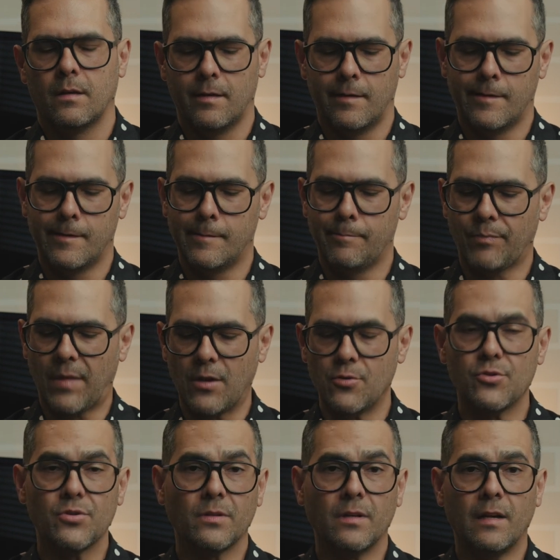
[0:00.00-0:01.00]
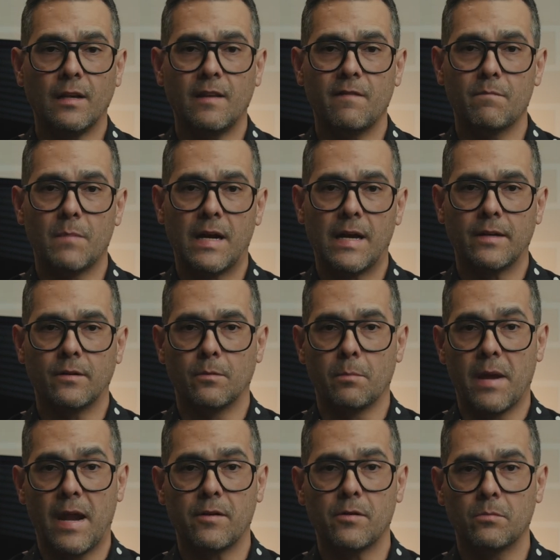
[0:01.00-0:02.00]
I usually leave mine on
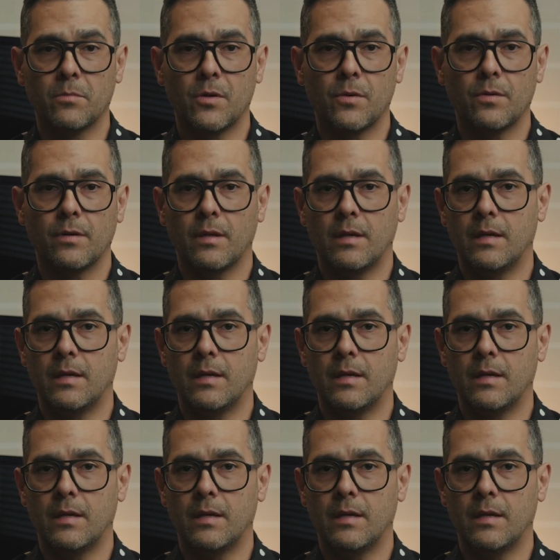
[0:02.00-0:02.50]
manual mode